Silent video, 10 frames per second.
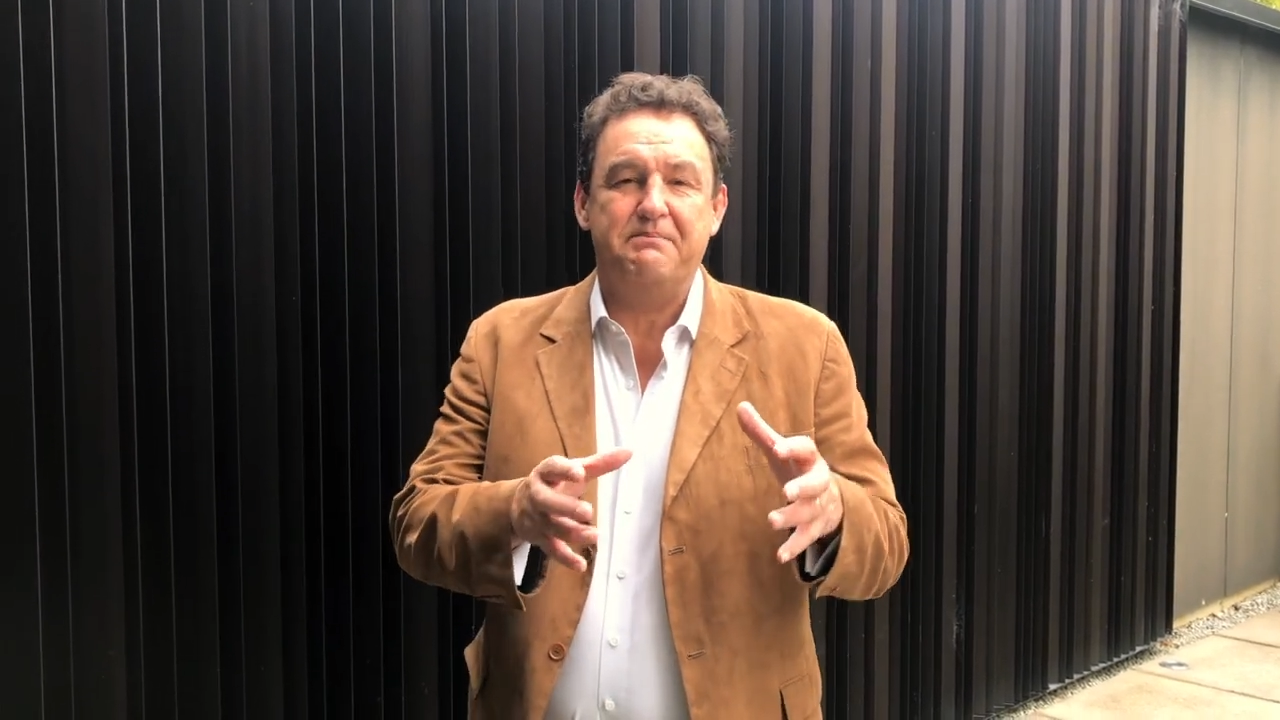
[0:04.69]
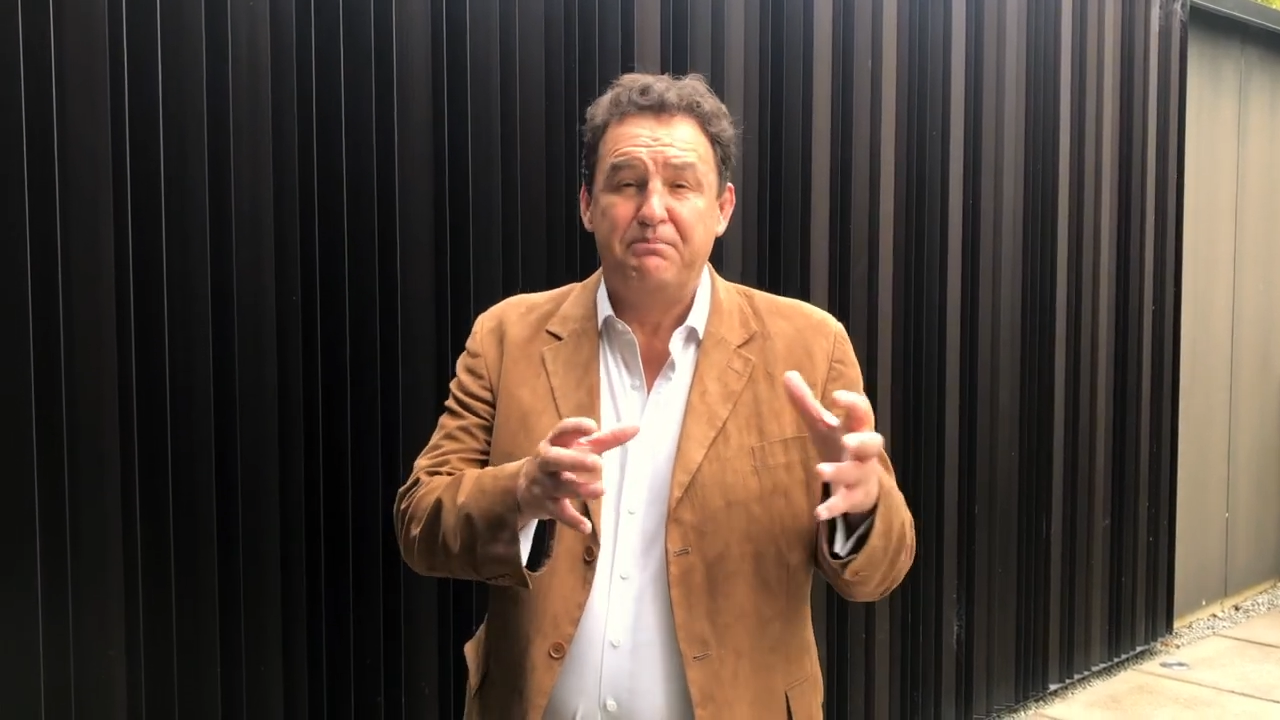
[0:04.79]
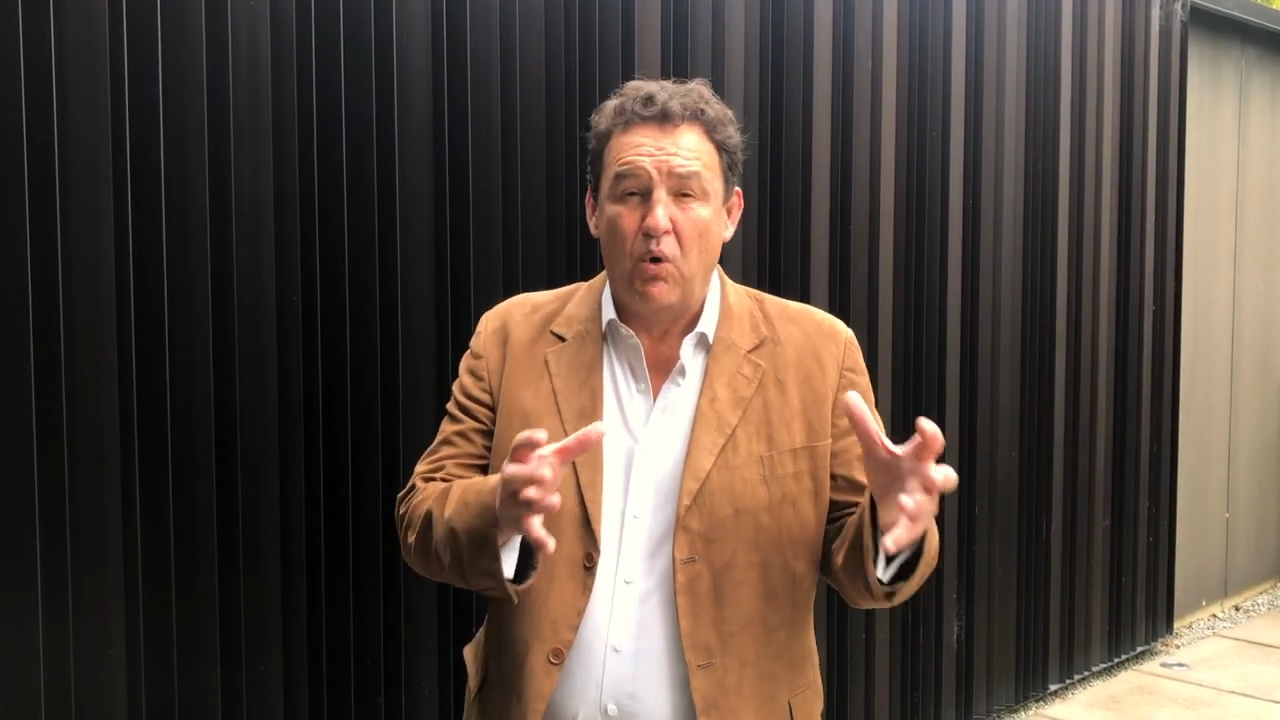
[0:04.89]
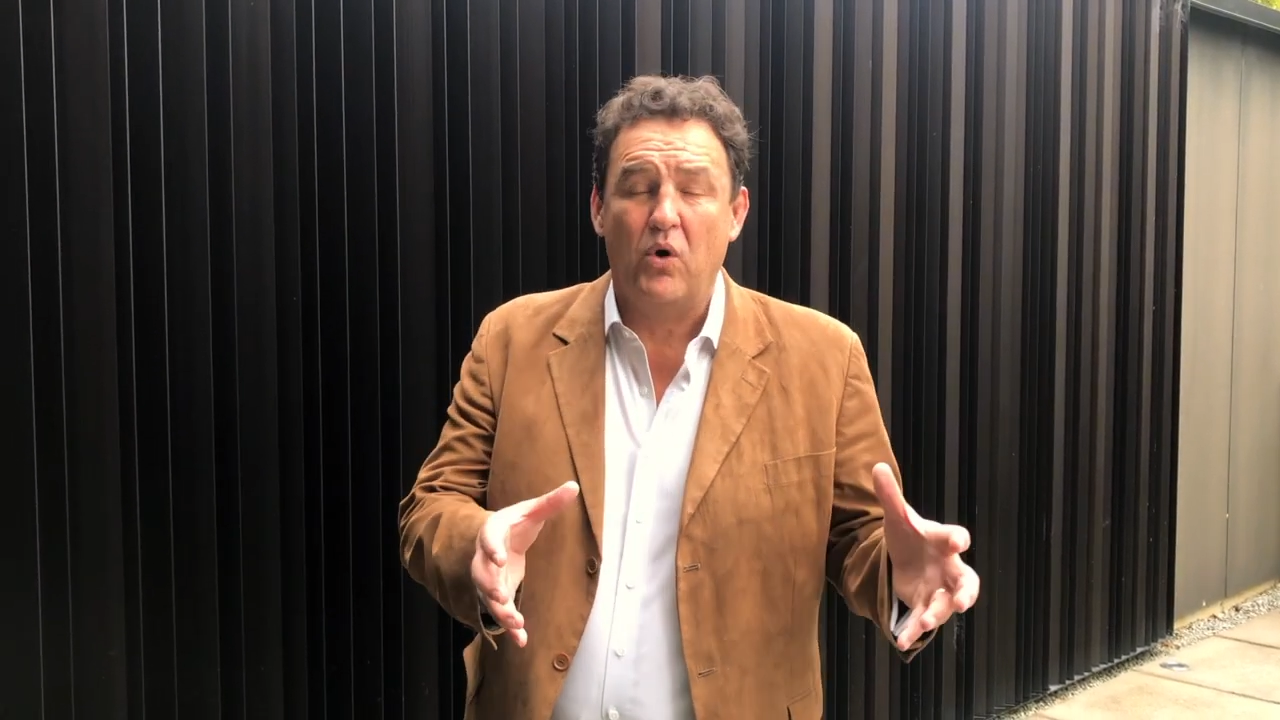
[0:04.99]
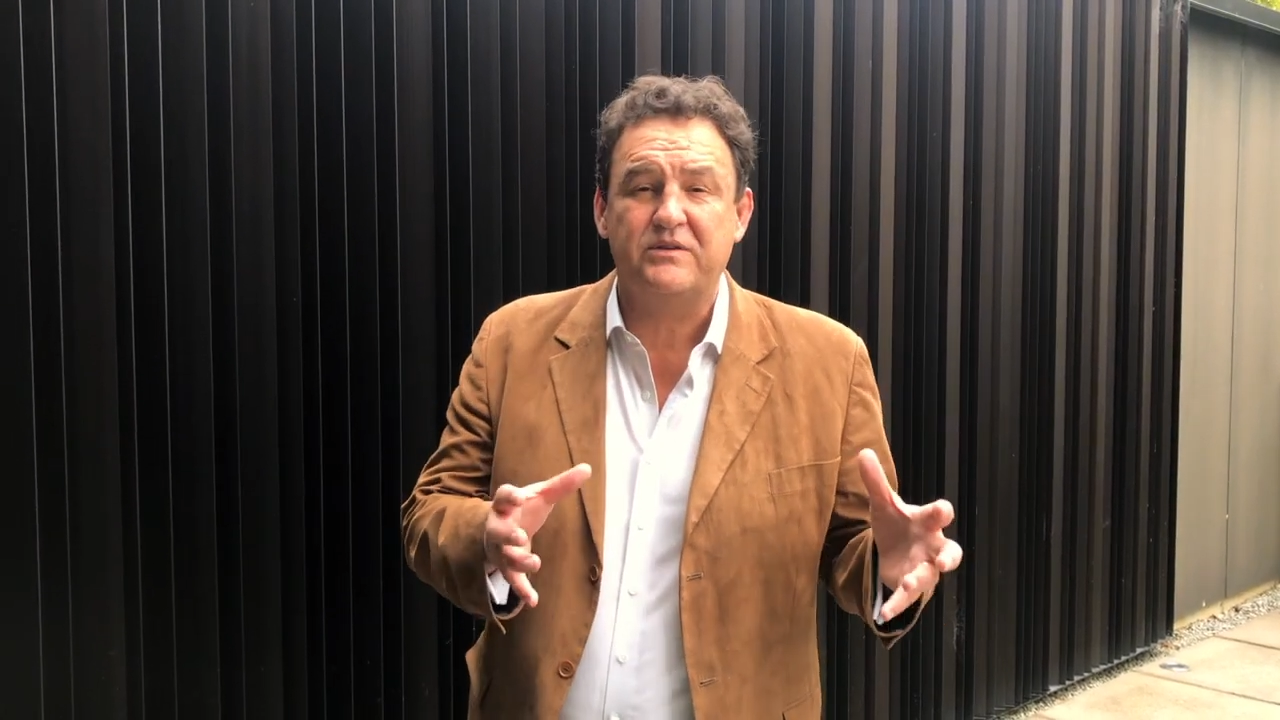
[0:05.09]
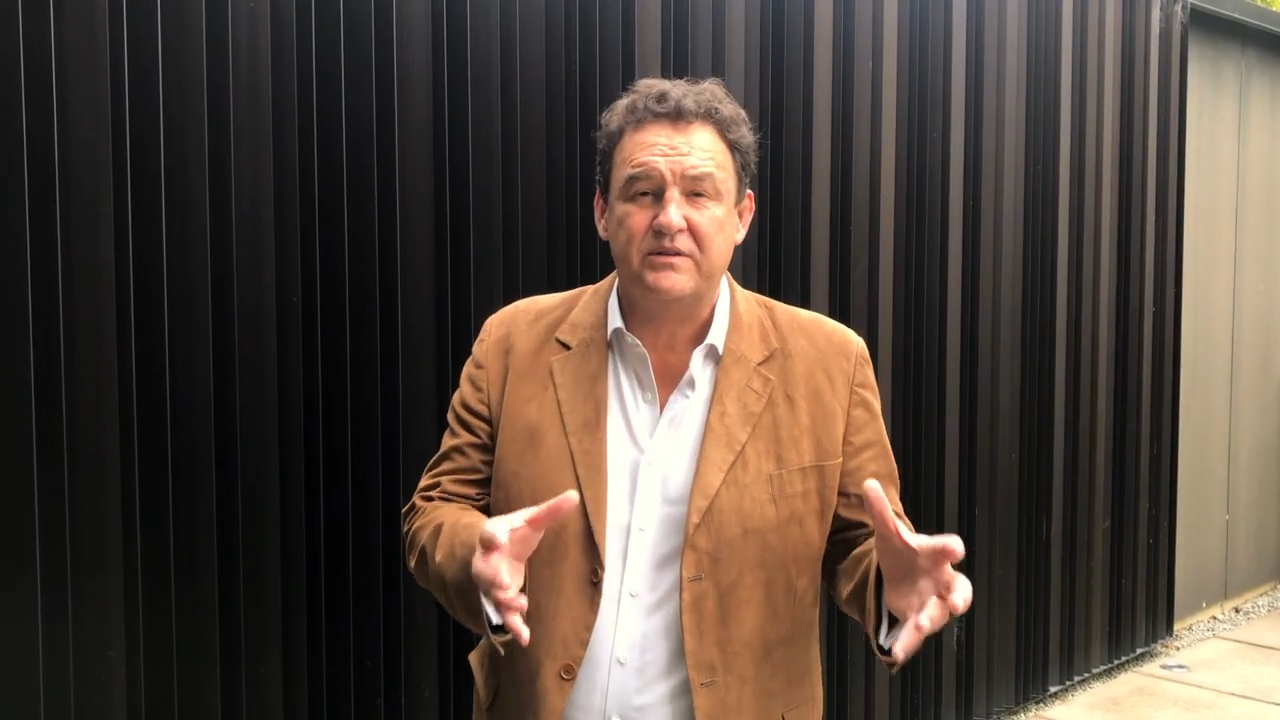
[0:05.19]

bought